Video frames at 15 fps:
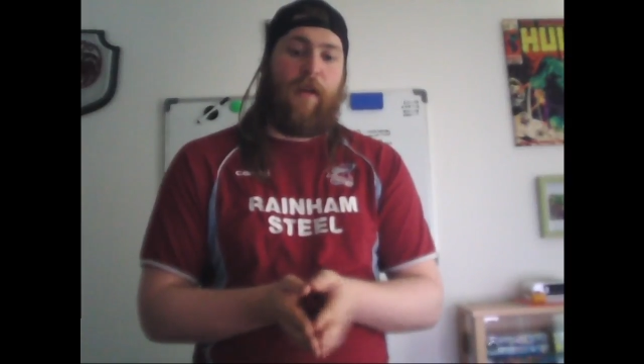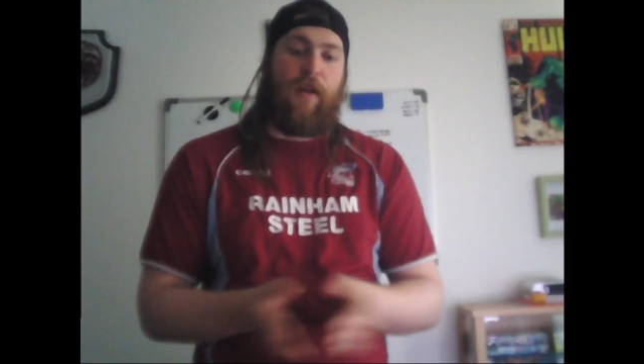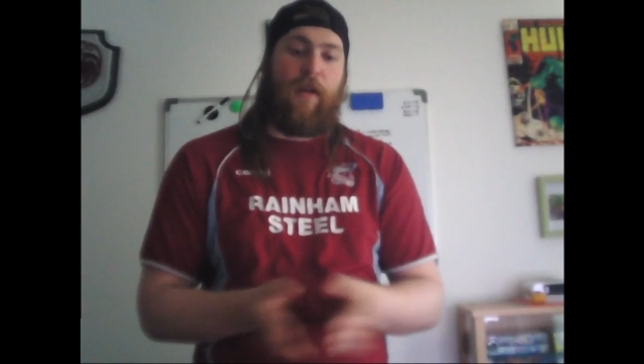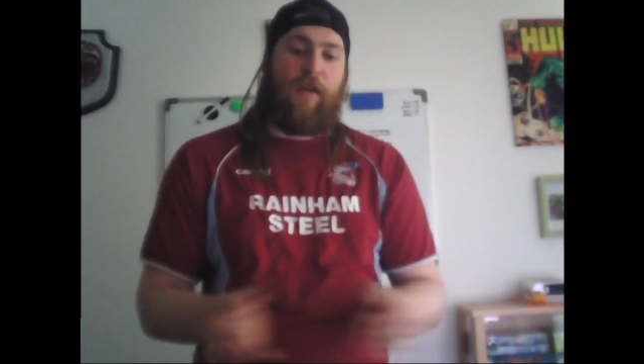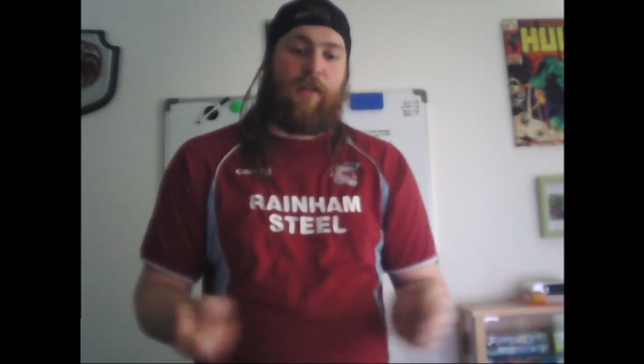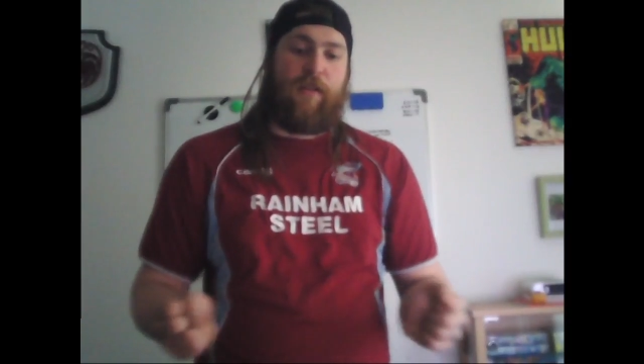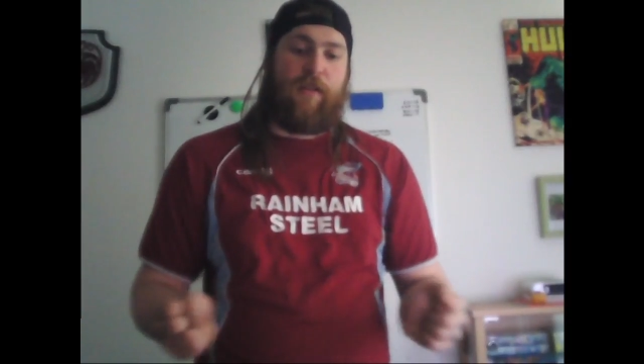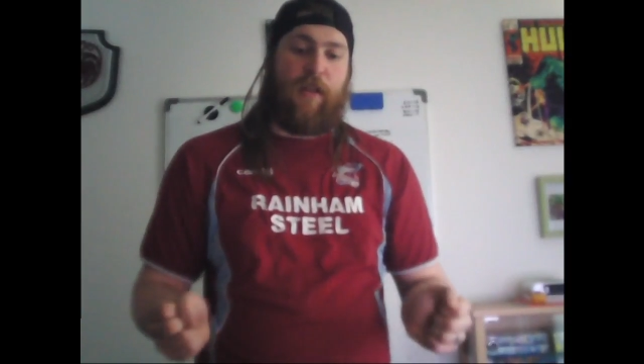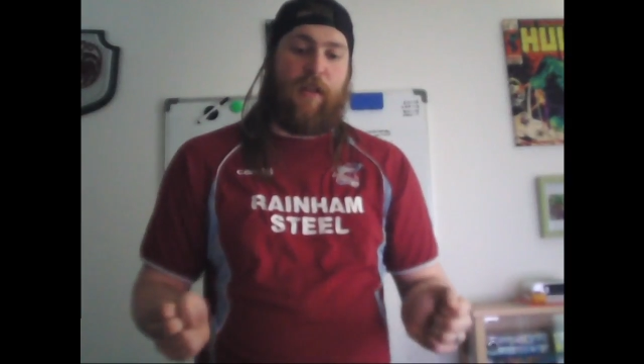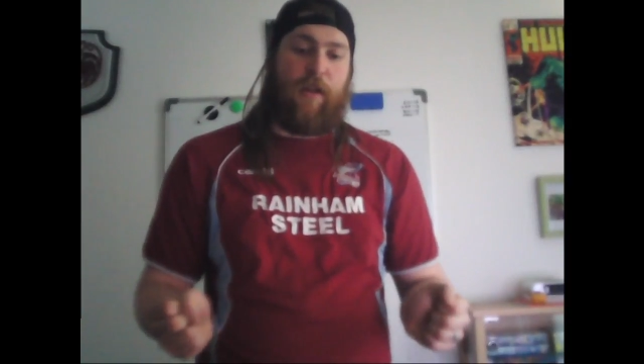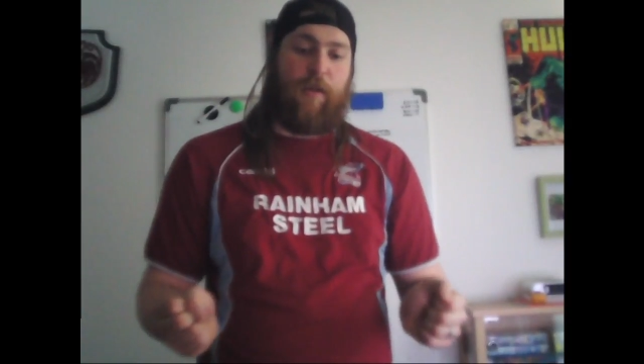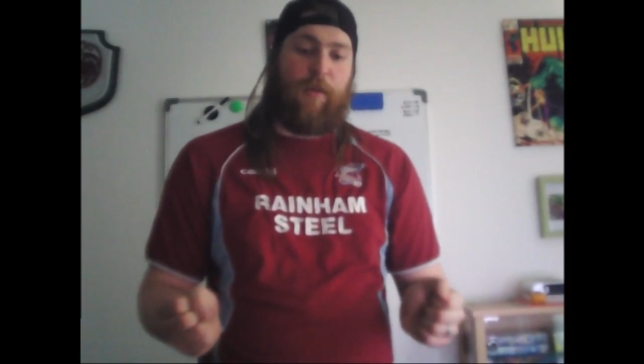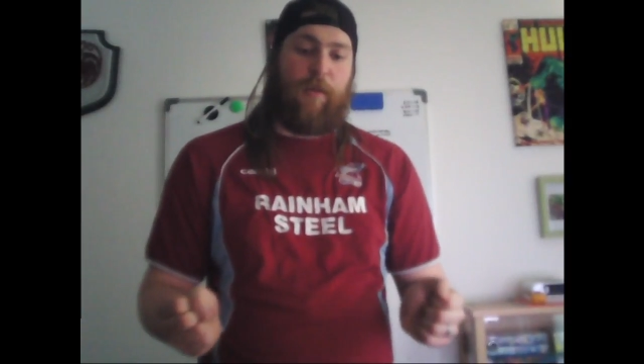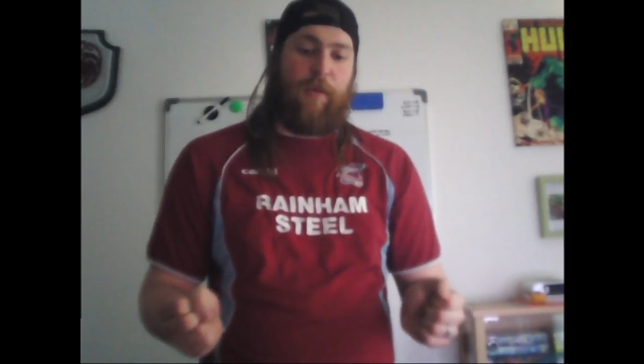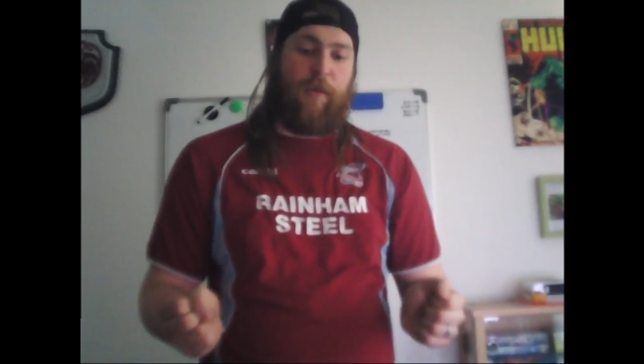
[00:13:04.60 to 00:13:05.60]

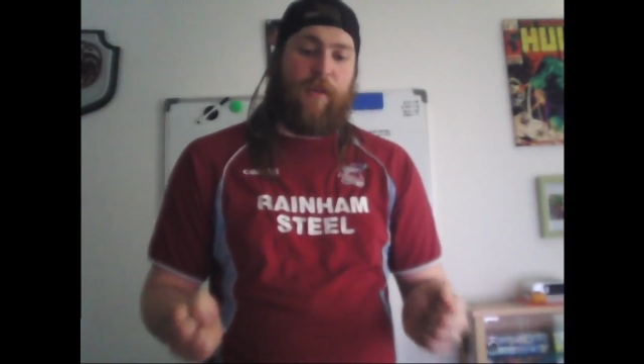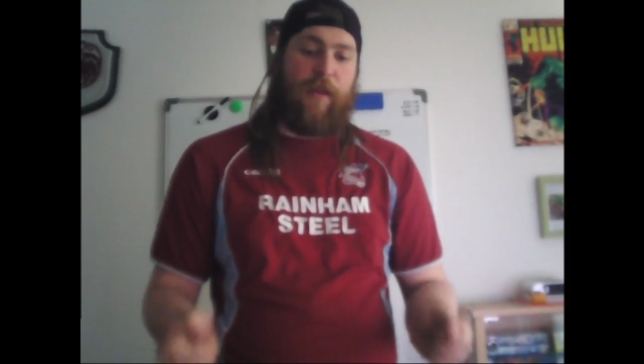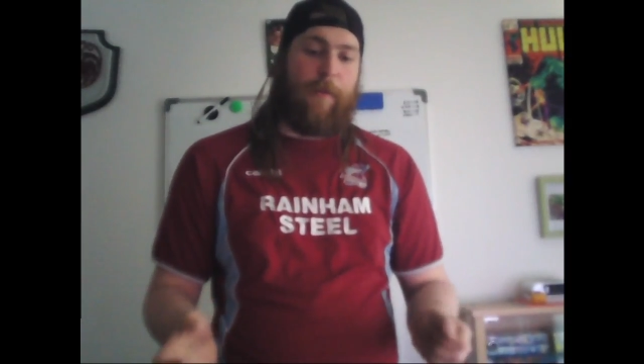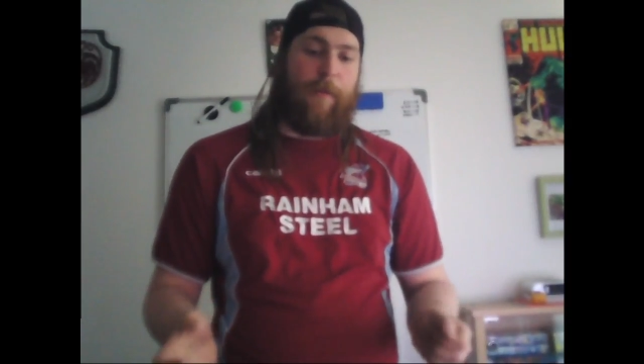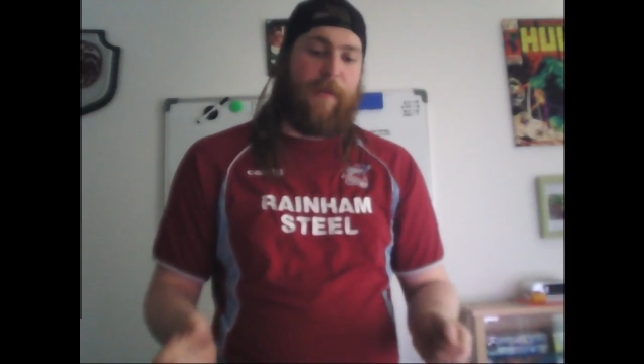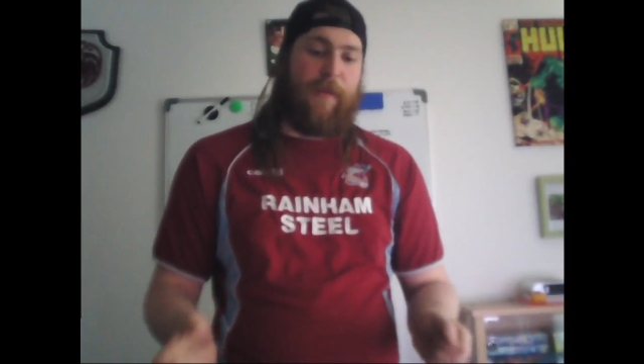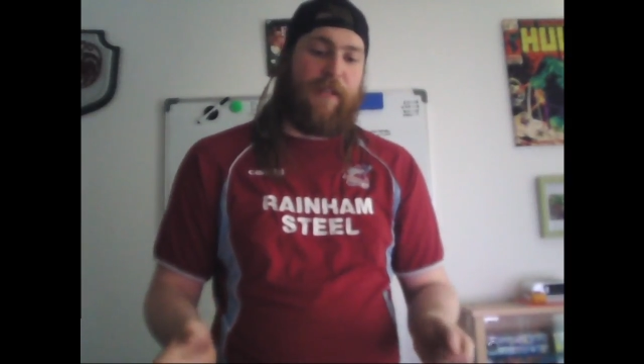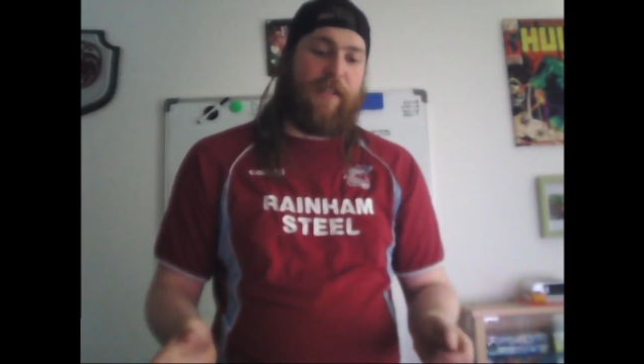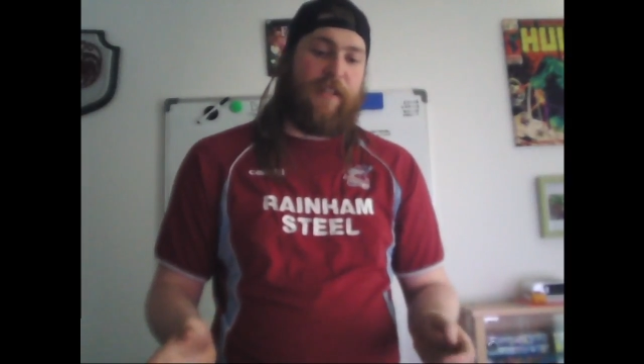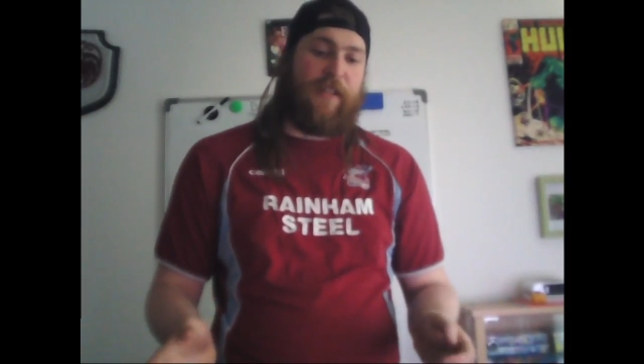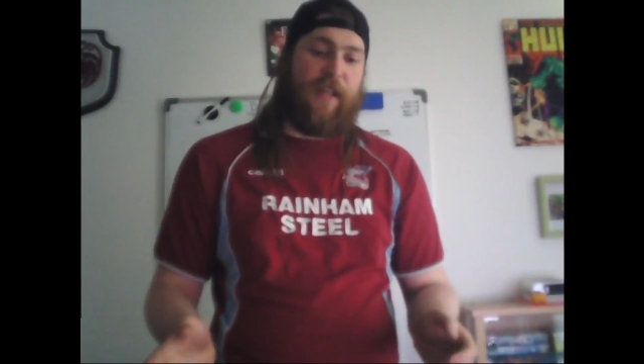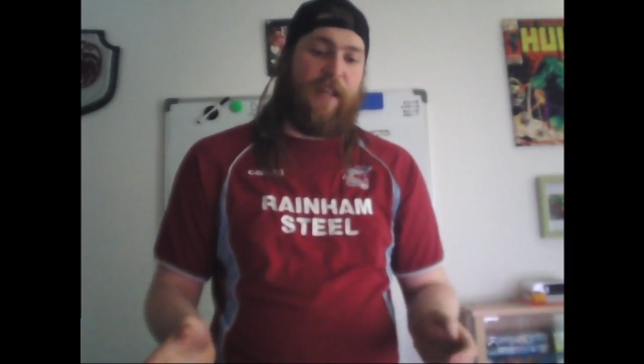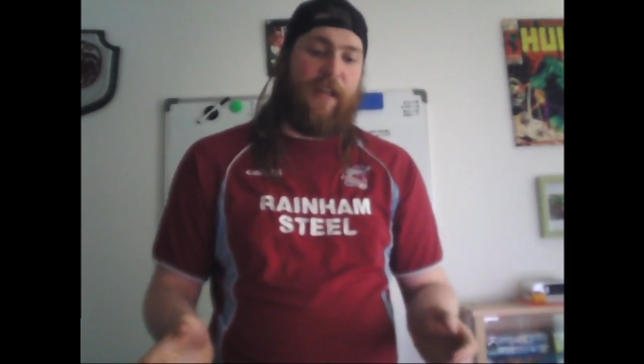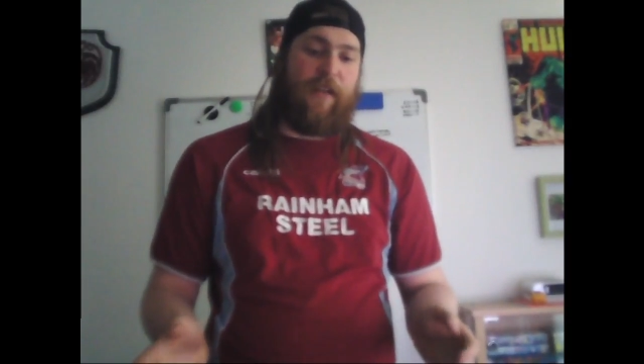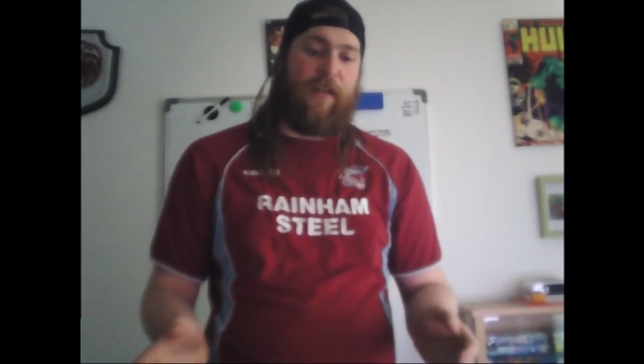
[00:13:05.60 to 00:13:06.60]
So that being
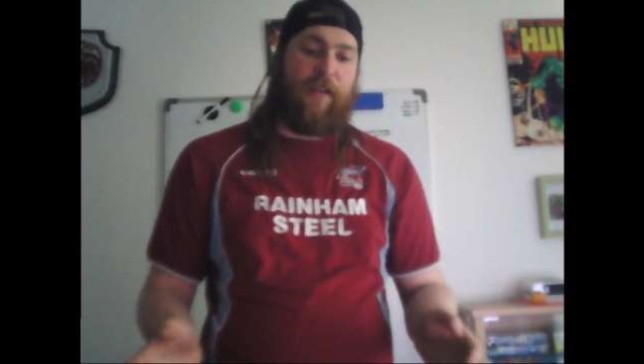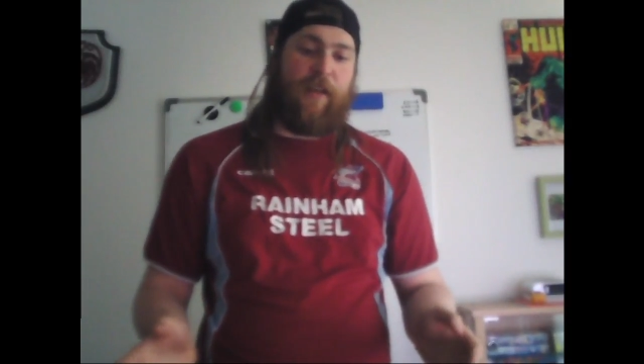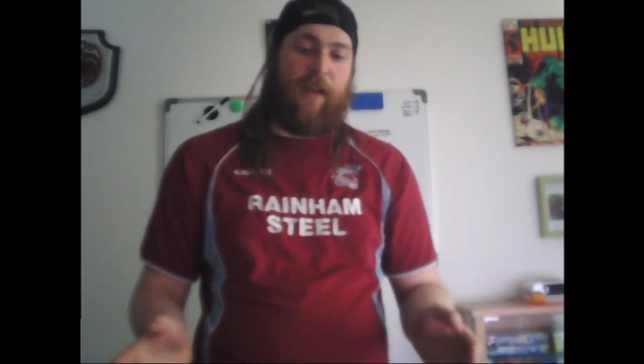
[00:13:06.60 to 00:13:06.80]
said,